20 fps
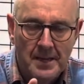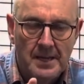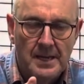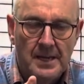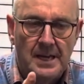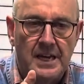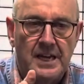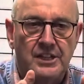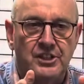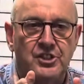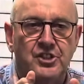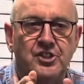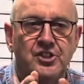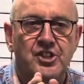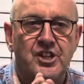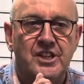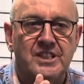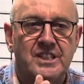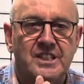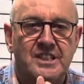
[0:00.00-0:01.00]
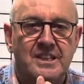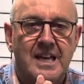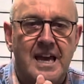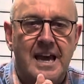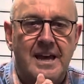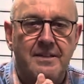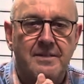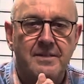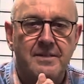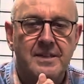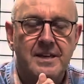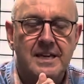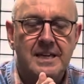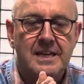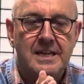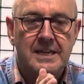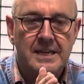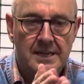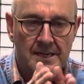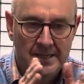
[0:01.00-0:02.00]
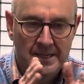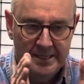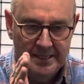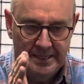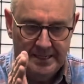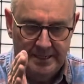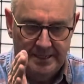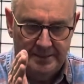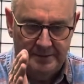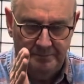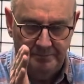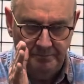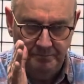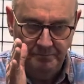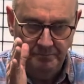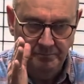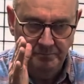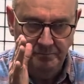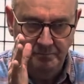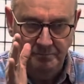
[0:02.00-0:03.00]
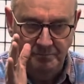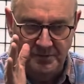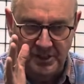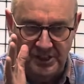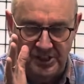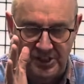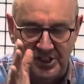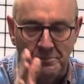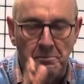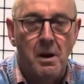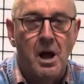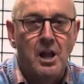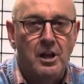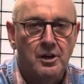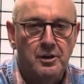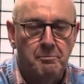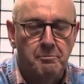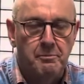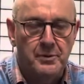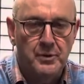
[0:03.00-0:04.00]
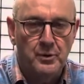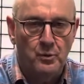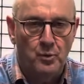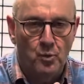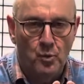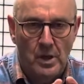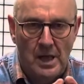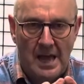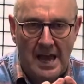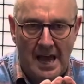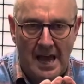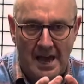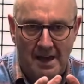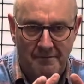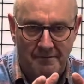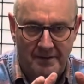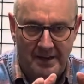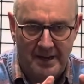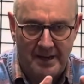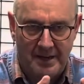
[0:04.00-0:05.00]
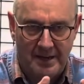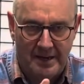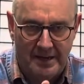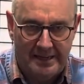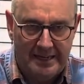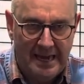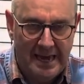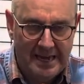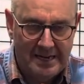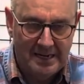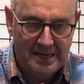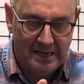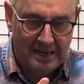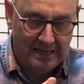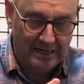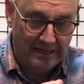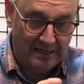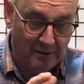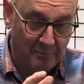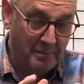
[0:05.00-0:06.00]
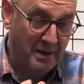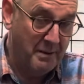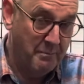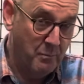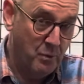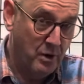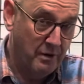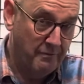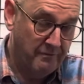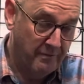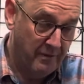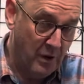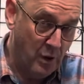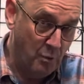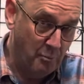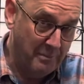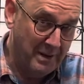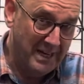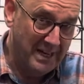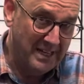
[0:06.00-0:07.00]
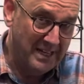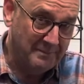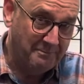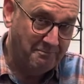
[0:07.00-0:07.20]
It's just that the smaller boot will have, again, a little bit more foam in it